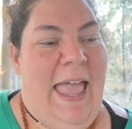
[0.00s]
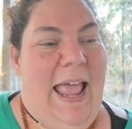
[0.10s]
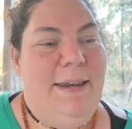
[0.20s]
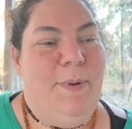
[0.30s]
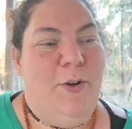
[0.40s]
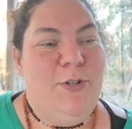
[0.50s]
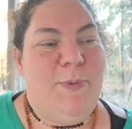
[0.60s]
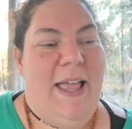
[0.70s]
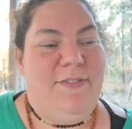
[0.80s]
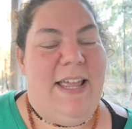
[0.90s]
And because
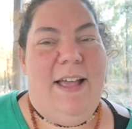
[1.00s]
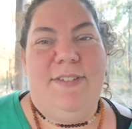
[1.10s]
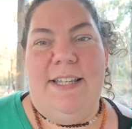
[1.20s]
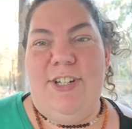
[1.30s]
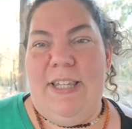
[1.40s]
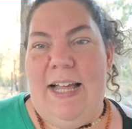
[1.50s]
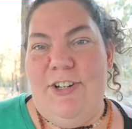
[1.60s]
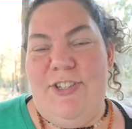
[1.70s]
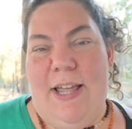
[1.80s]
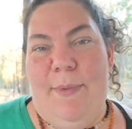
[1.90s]
we have to have such a
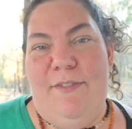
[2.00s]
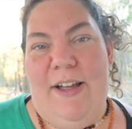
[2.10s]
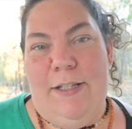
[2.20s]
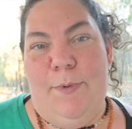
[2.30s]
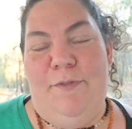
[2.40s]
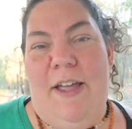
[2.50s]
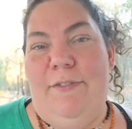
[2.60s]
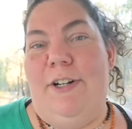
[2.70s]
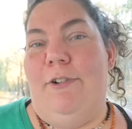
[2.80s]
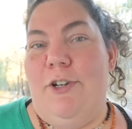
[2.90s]
large sum available for
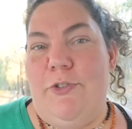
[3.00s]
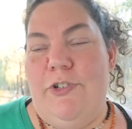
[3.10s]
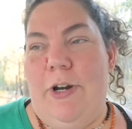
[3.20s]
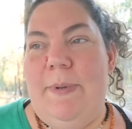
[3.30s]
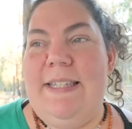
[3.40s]
every grocery trip,